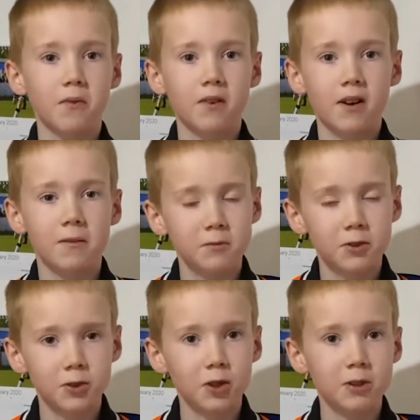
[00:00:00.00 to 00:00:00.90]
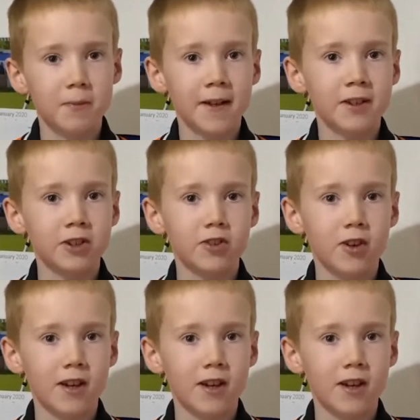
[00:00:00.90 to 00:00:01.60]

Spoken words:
I'm joined by Stranraer